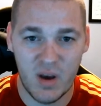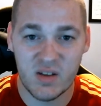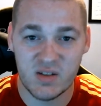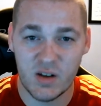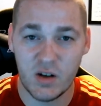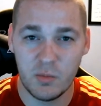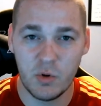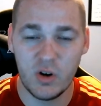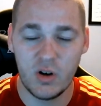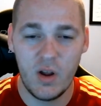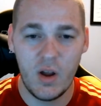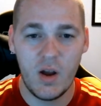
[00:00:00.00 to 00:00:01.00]

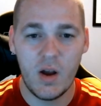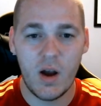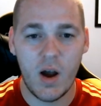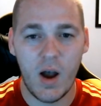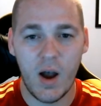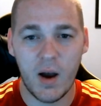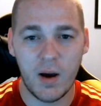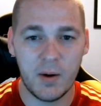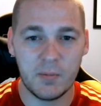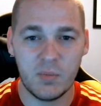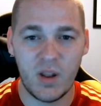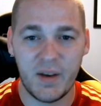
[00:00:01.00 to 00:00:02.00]
anymore,
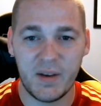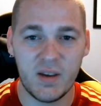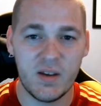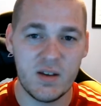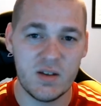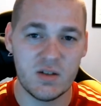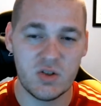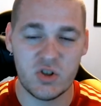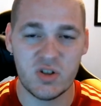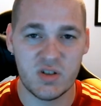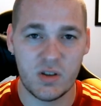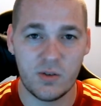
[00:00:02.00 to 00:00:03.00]
like it is
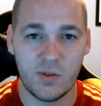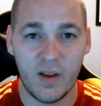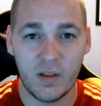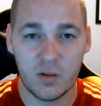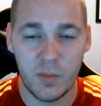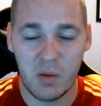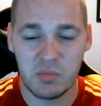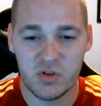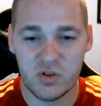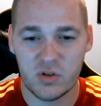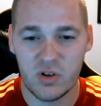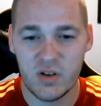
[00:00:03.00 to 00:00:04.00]
just in the regular
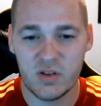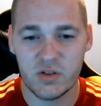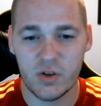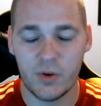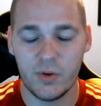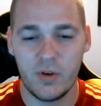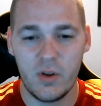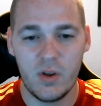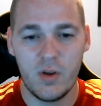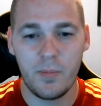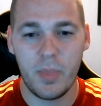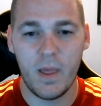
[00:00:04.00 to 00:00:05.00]
Maplestory. So
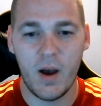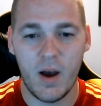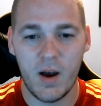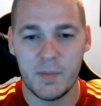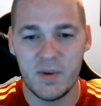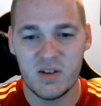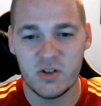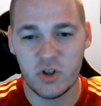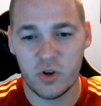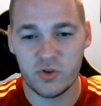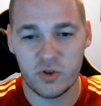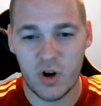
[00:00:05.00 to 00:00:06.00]
it
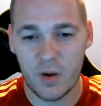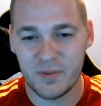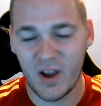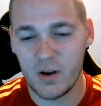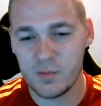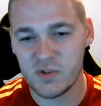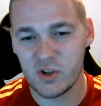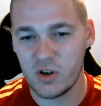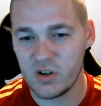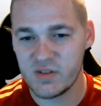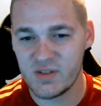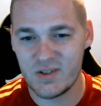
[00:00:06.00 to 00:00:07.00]
shows dropped items,
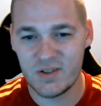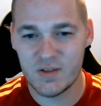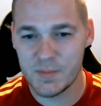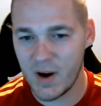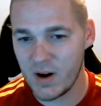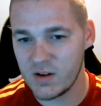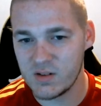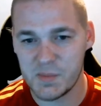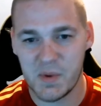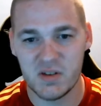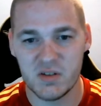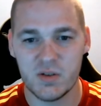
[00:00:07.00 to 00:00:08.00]
currencies,
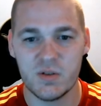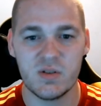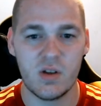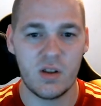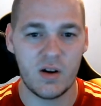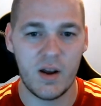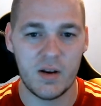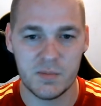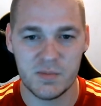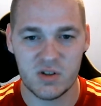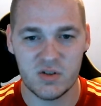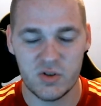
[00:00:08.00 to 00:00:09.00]
merits, mesos, other
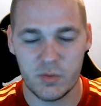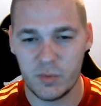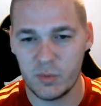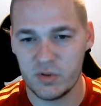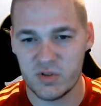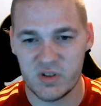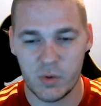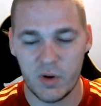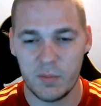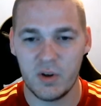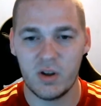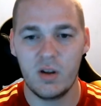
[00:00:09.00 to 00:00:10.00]
items, consumables,
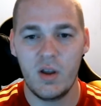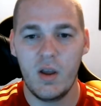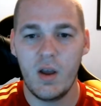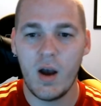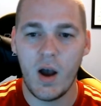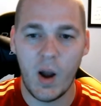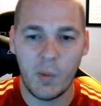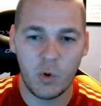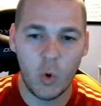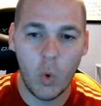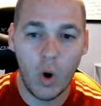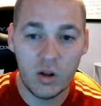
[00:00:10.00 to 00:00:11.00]
equipment,
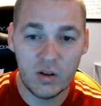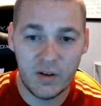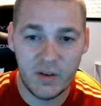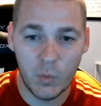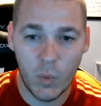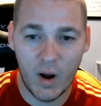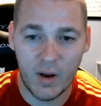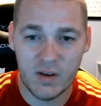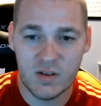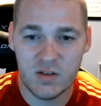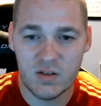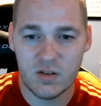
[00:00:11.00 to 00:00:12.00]
quality
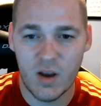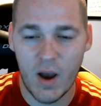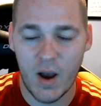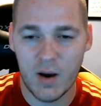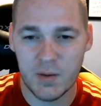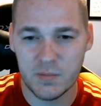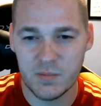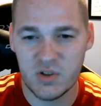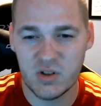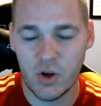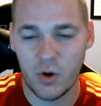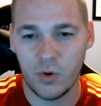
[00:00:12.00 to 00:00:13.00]
wise.
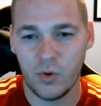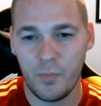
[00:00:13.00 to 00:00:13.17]
So